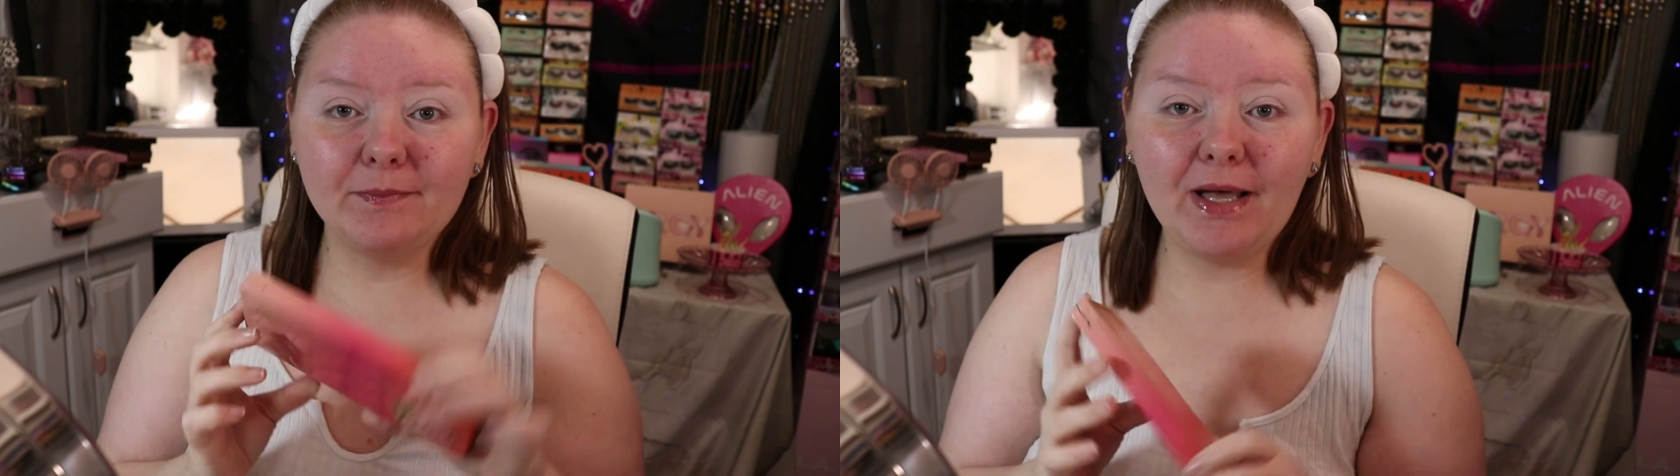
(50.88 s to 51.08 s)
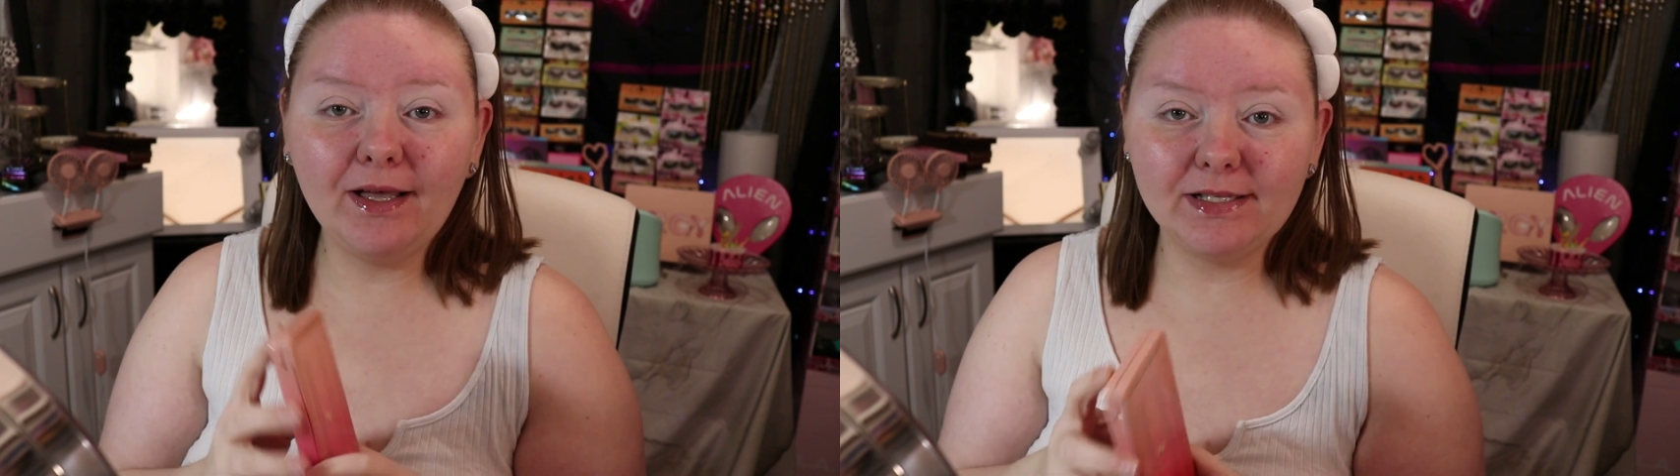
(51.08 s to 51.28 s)

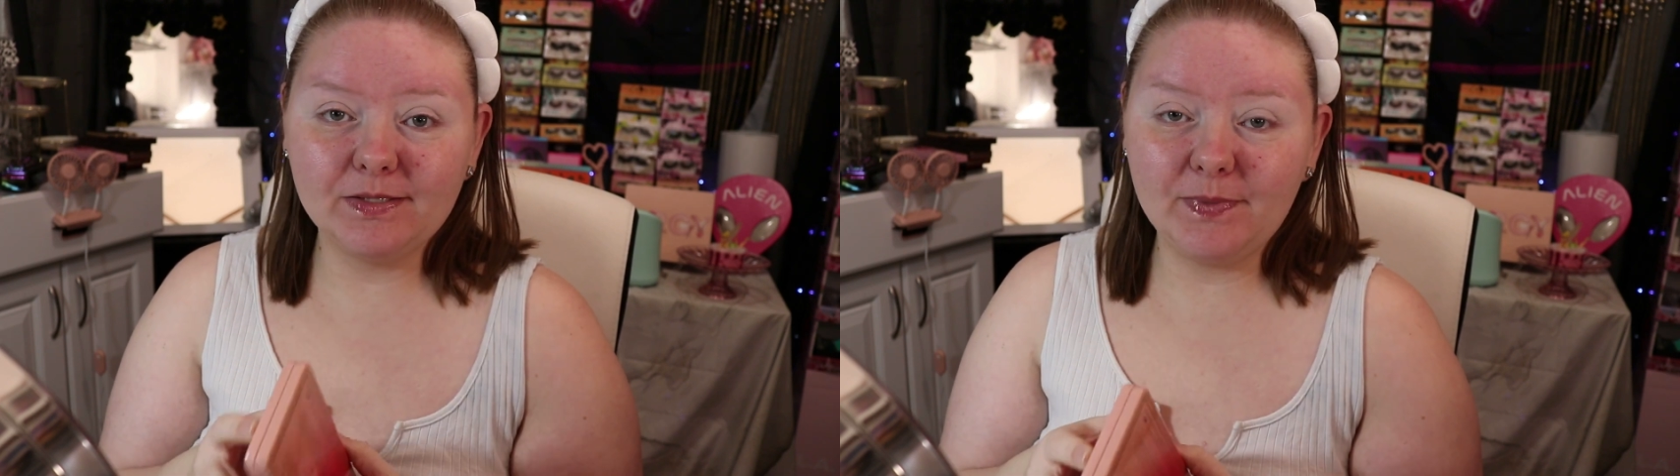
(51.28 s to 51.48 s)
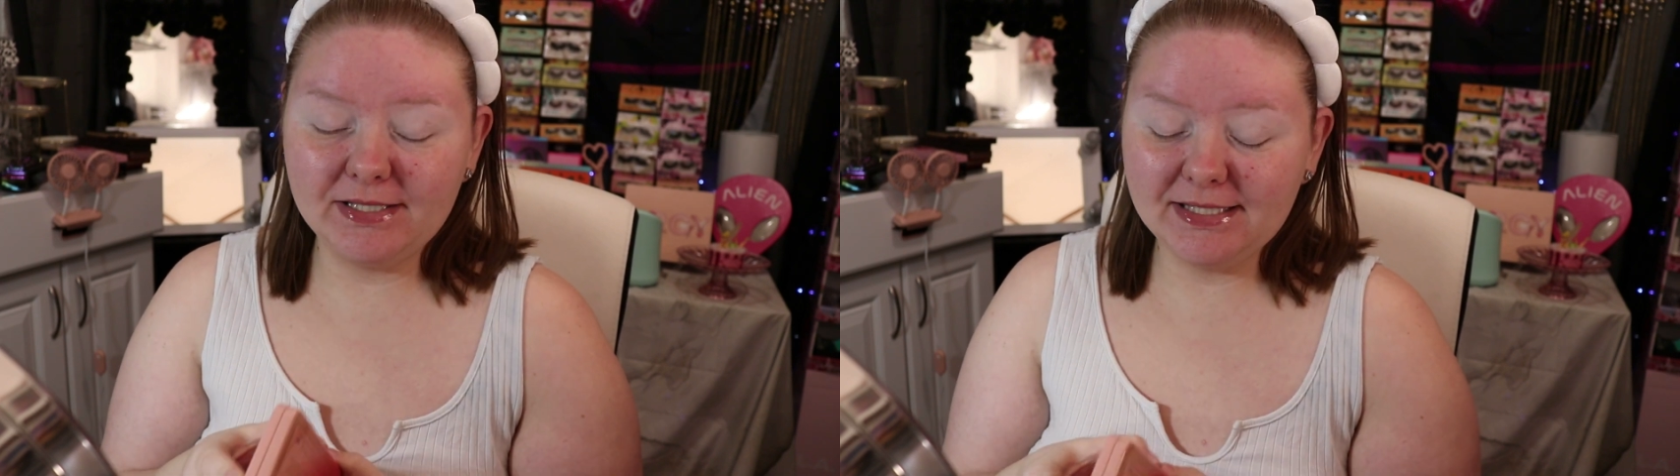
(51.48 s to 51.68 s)
My
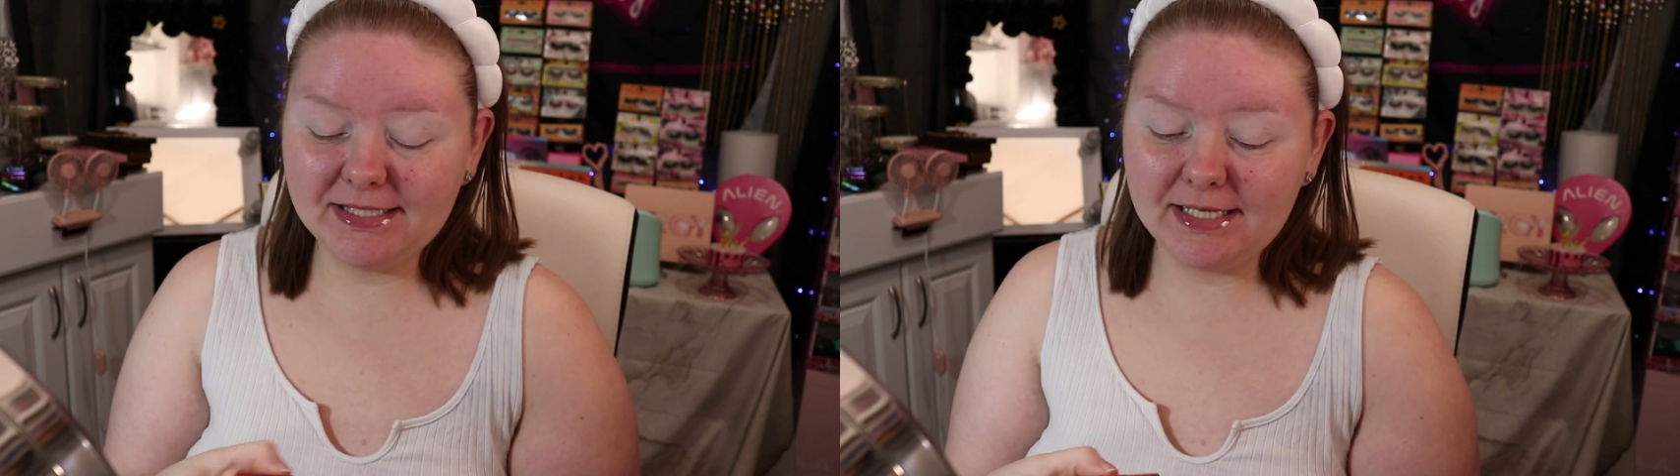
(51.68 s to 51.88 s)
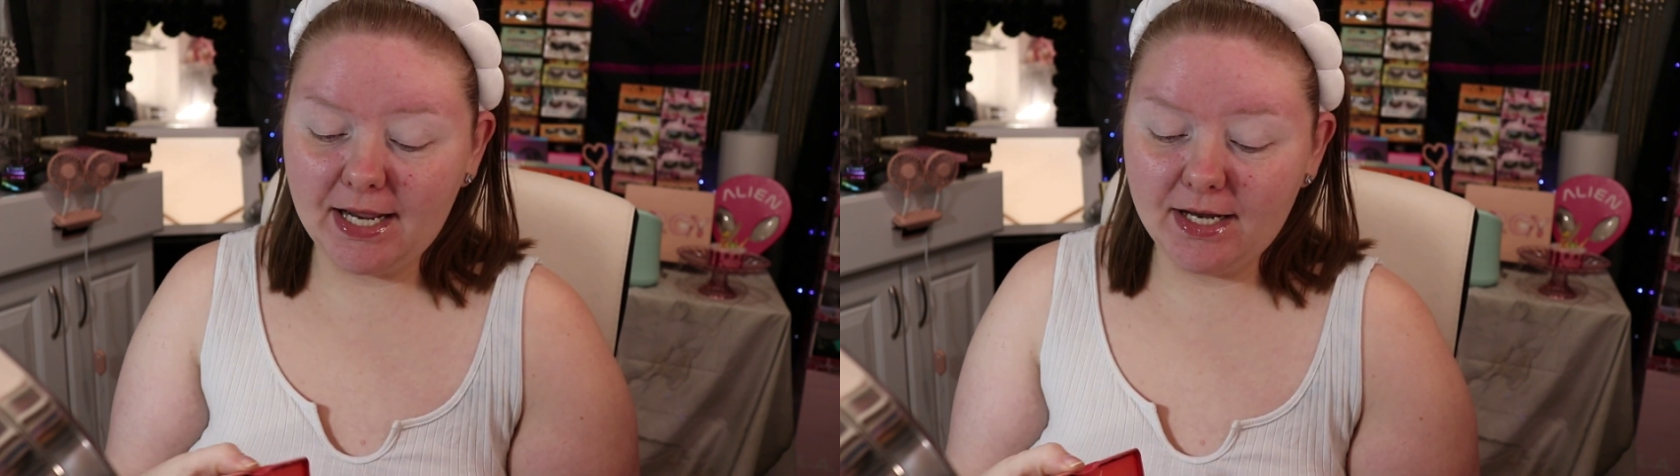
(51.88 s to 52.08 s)
husband
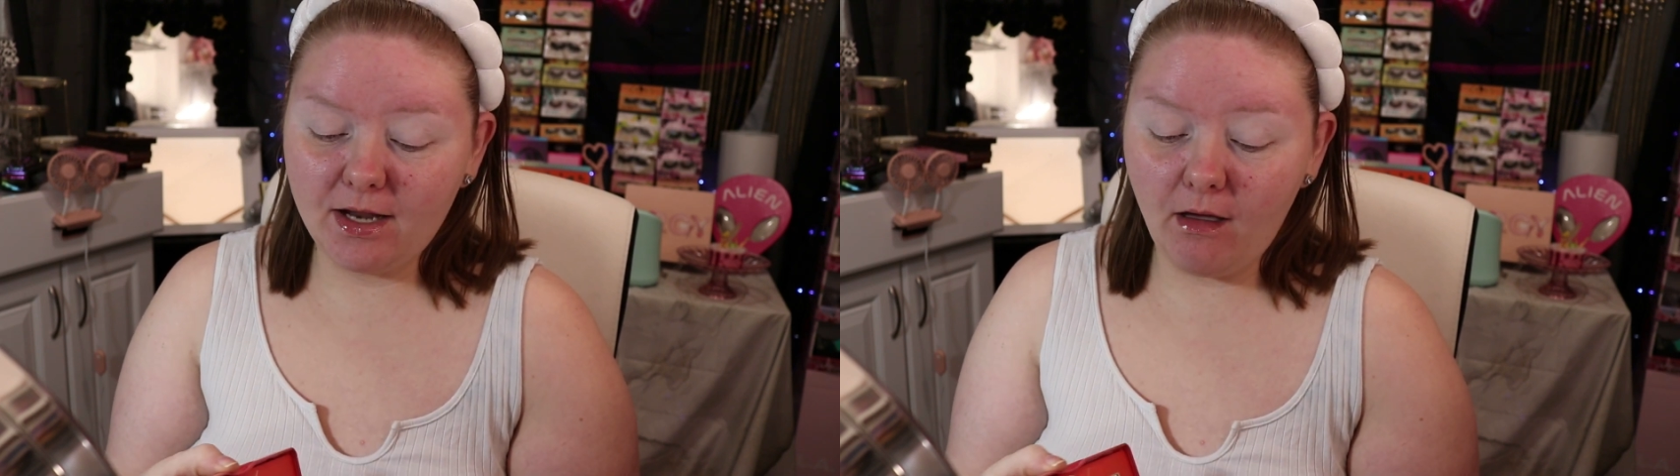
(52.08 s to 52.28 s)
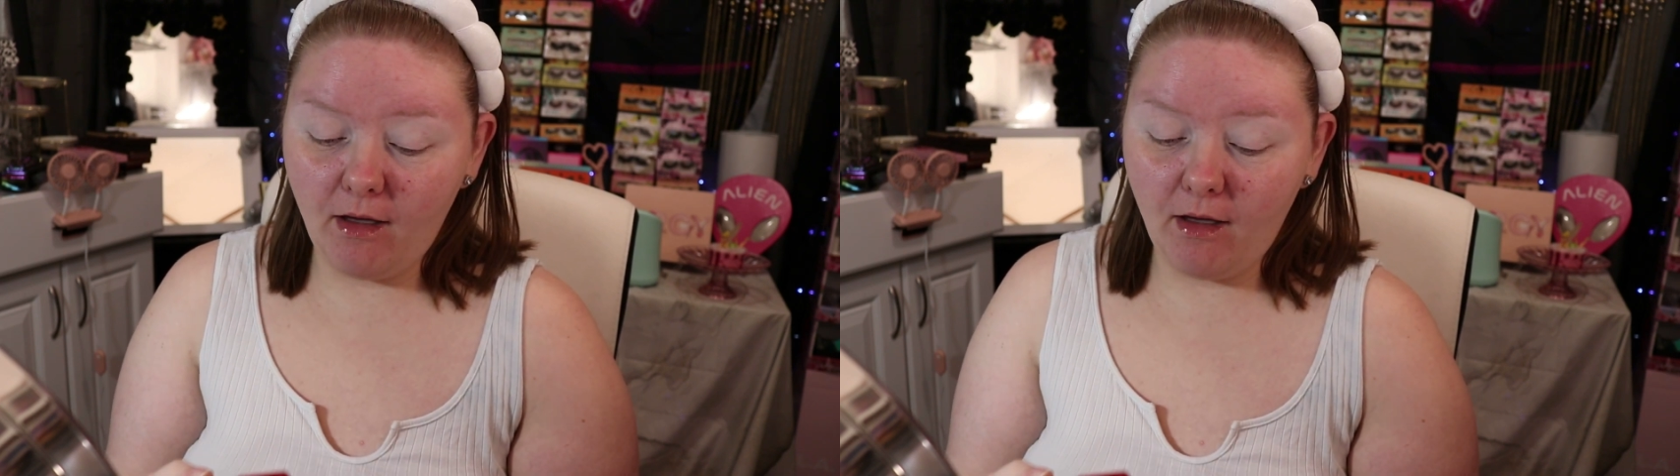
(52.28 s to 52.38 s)
stayed